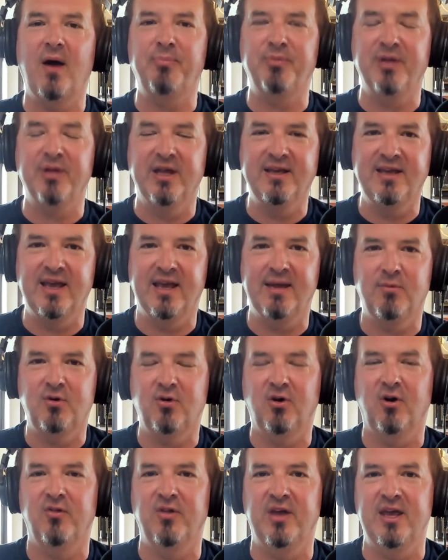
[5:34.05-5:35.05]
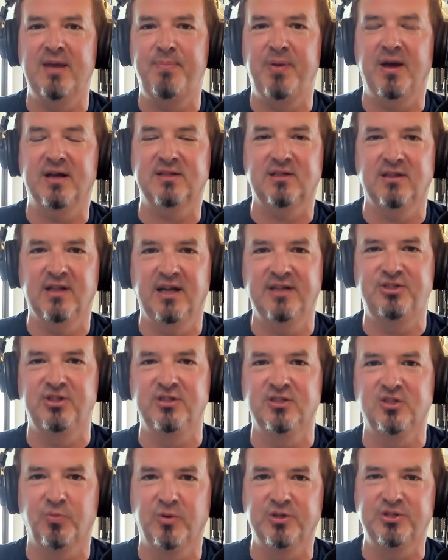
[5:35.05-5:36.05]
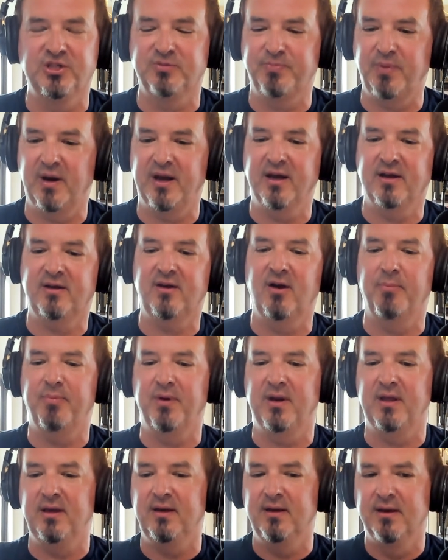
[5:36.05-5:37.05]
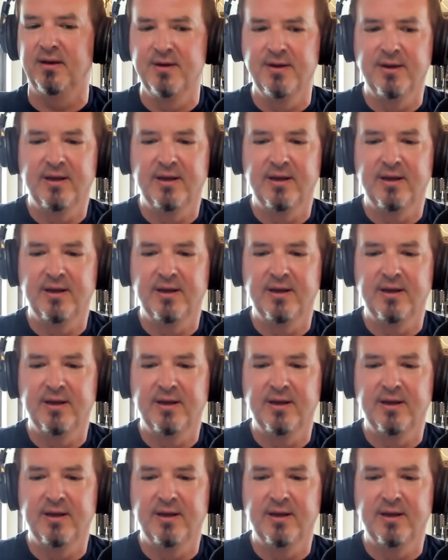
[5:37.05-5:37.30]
I play a game called Apex Legends, which is by a company,